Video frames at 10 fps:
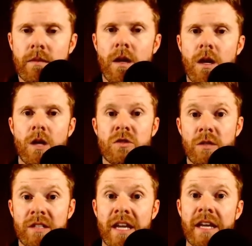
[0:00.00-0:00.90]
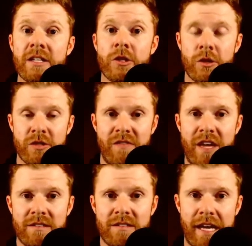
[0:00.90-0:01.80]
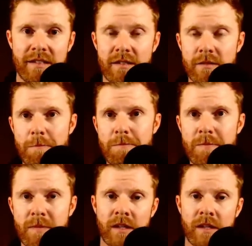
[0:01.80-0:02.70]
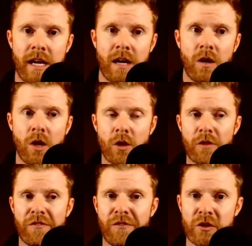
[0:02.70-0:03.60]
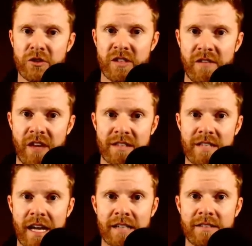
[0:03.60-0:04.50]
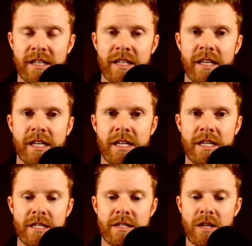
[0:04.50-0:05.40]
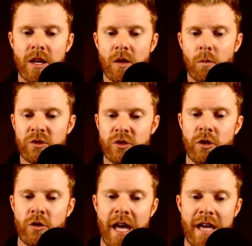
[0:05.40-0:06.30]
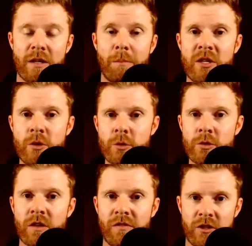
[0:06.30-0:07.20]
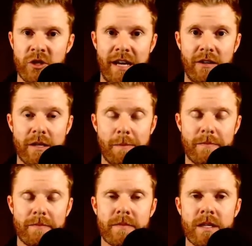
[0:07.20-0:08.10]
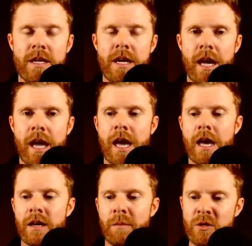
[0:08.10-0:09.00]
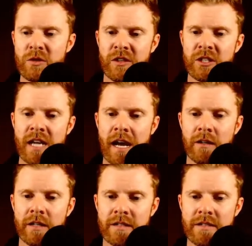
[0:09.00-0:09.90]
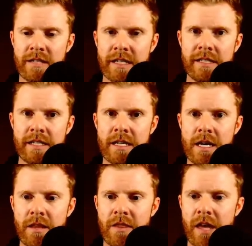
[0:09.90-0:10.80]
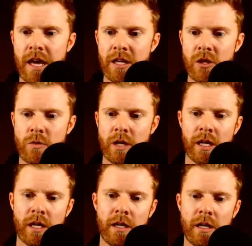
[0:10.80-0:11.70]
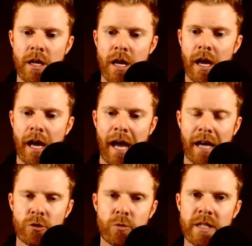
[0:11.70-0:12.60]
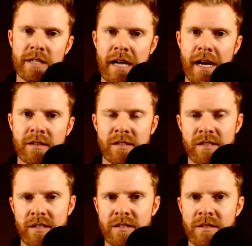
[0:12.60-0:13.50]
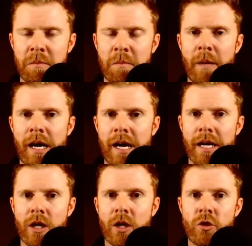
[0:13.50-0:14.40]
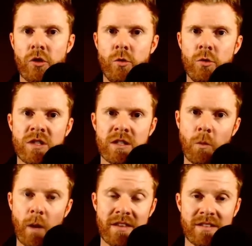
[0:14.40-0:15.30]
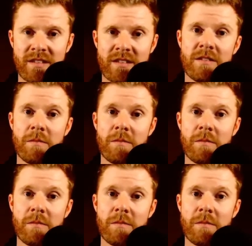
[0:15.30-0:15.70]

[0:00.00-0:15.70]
So let's get into those advanced tactics. Now, the first advanced tactic is what's known as abuse functionality. And abuse functionality is this idea that you can actually attack the system by using the way the system